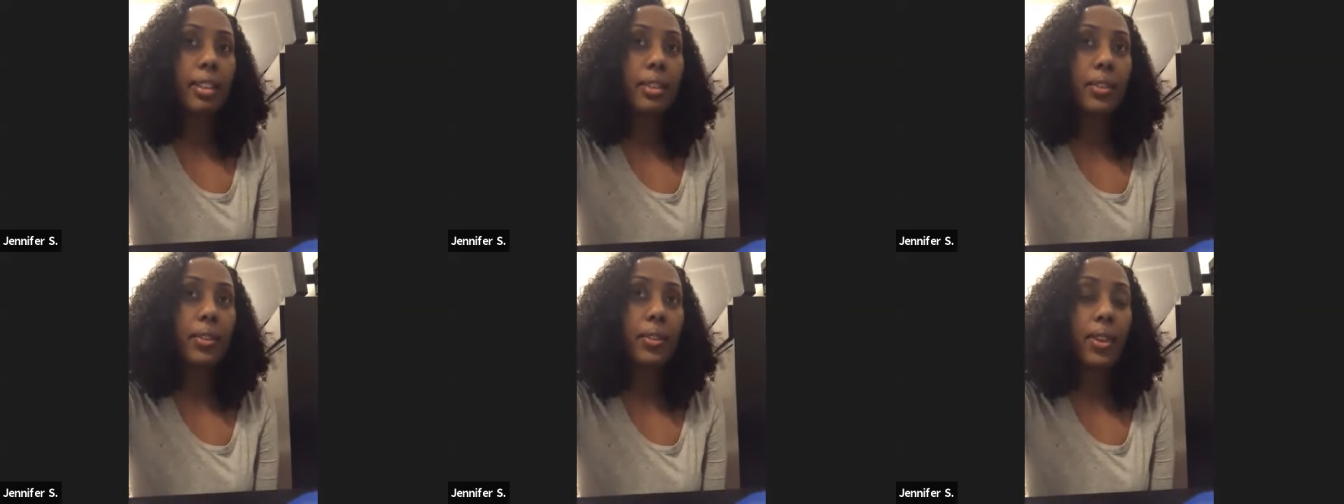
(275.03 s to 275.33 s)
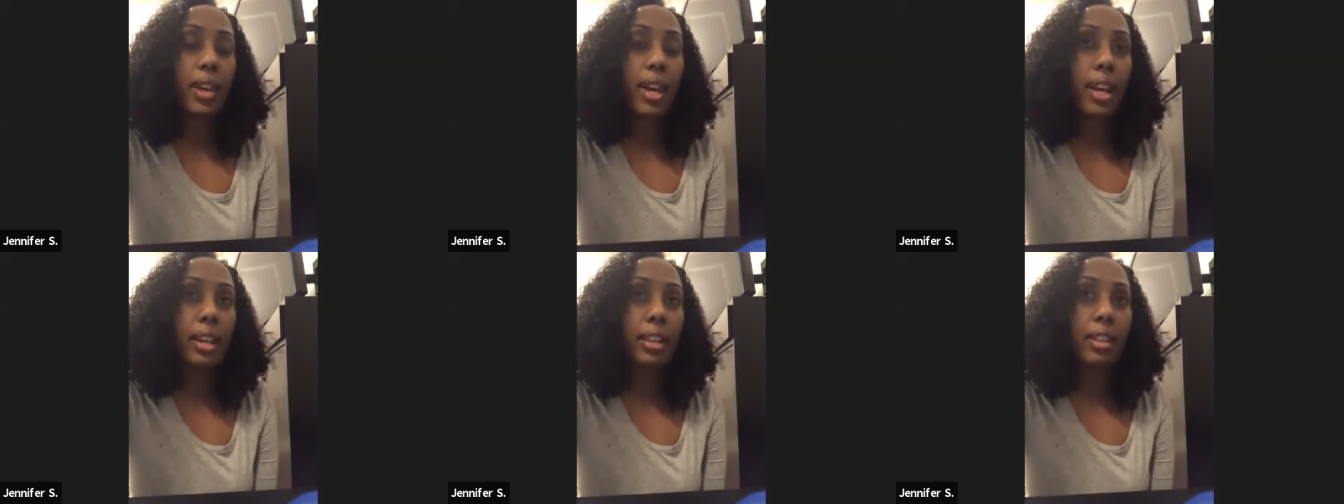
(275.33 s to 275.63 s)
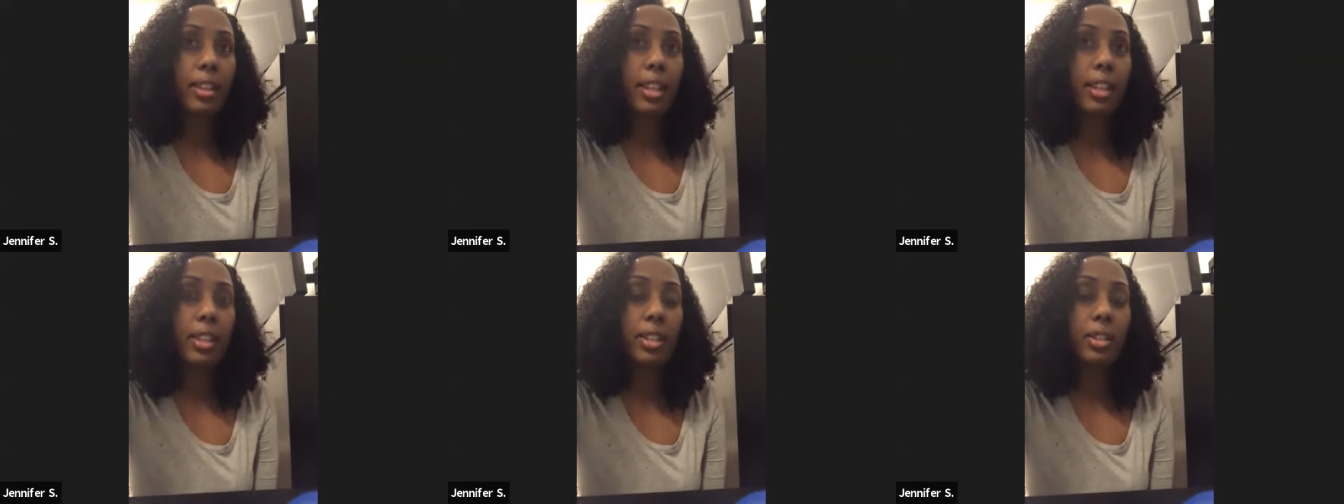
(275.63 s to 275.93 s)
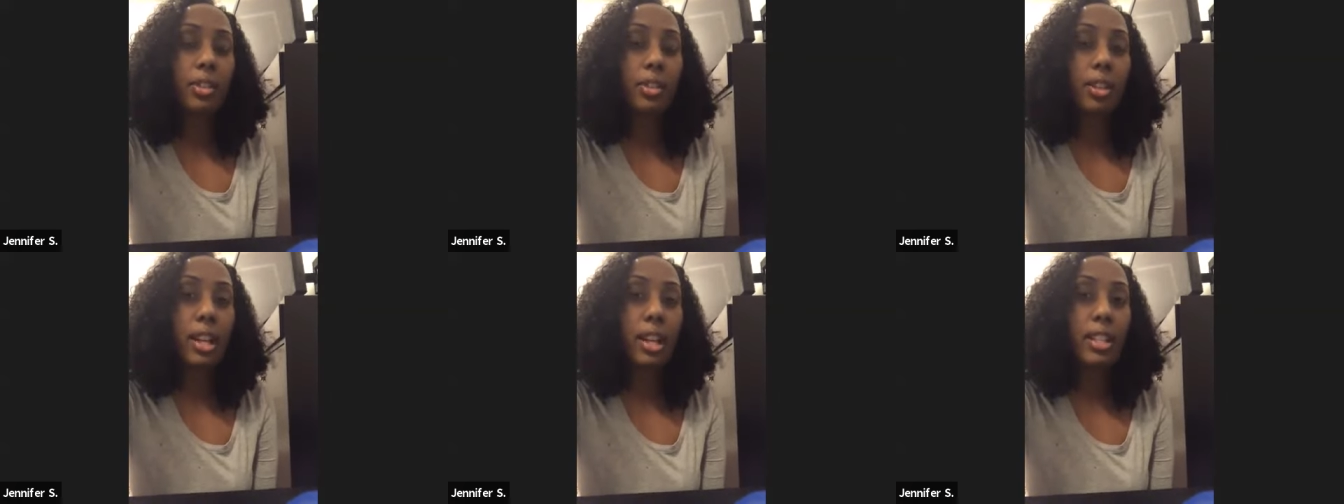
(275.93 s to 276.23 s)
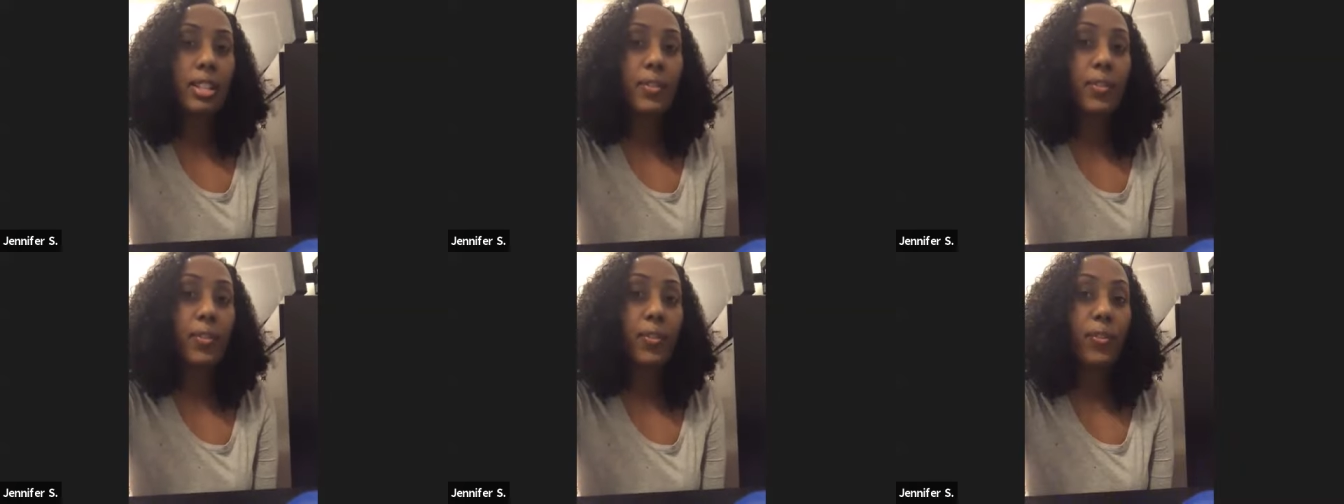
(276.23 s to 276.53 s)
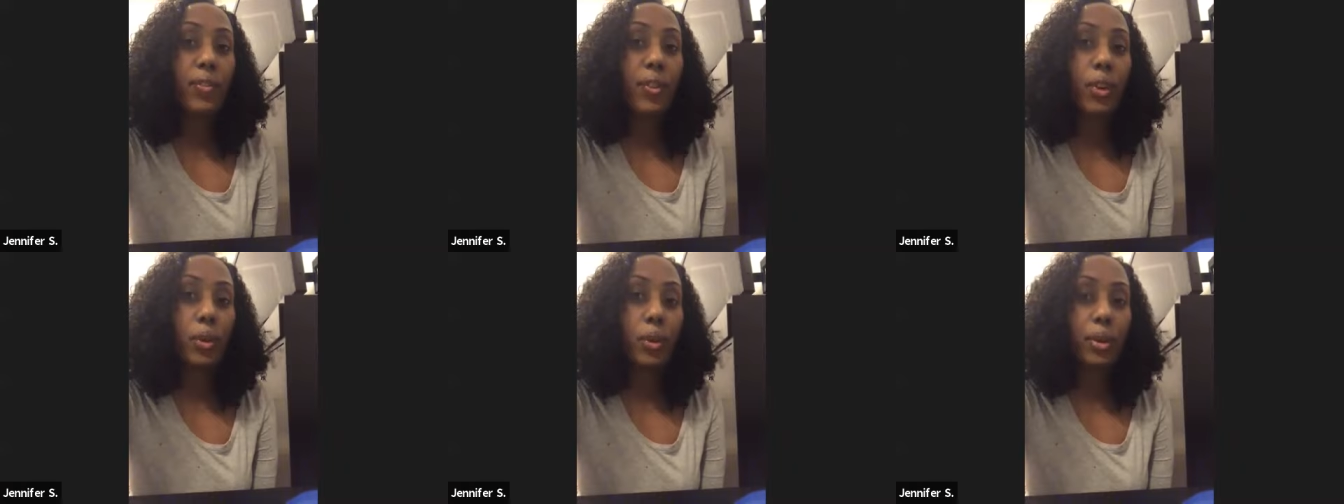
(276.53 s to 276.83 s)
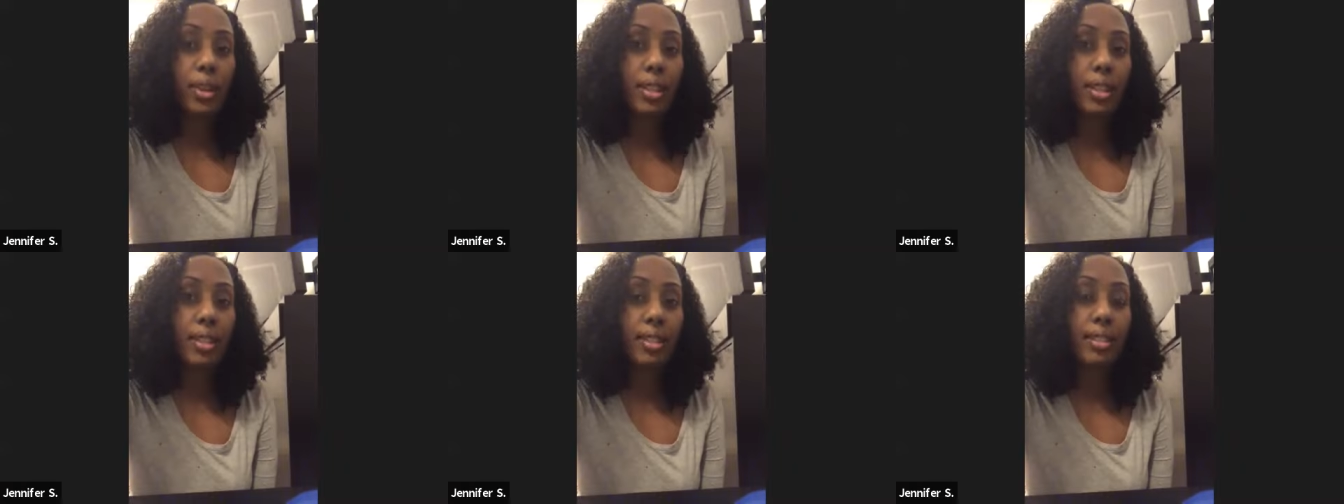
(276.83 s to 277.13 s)
the fact that you guys
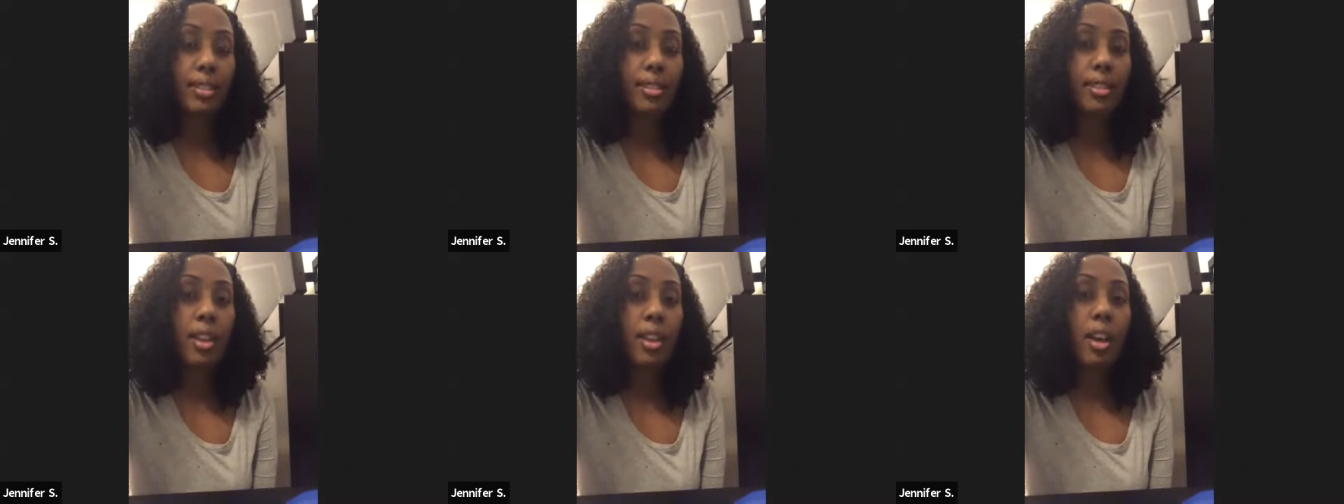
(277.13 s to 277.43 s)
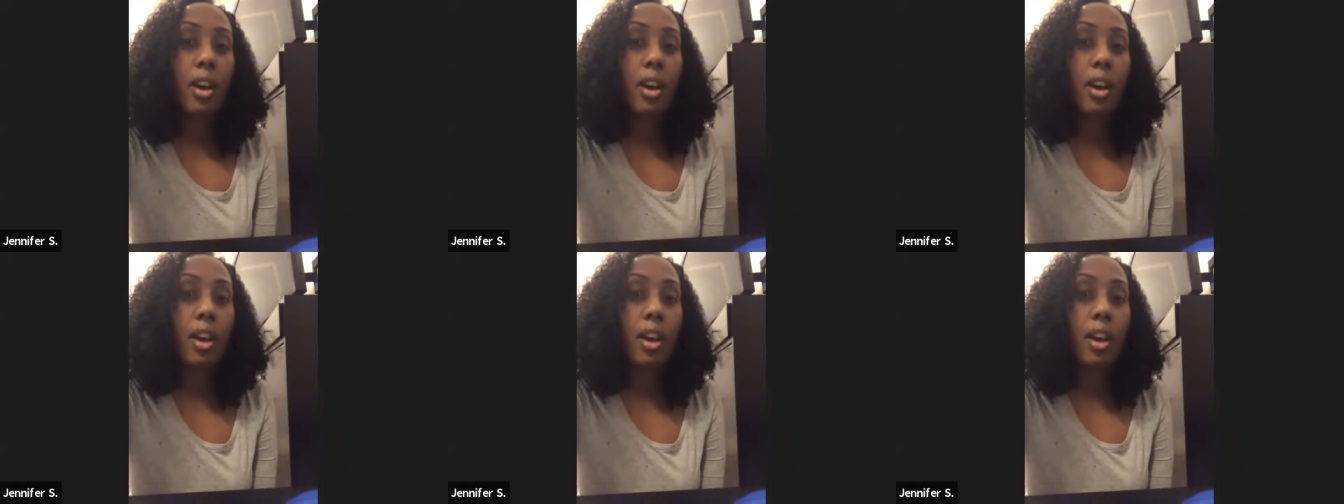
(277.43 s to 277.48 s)
focus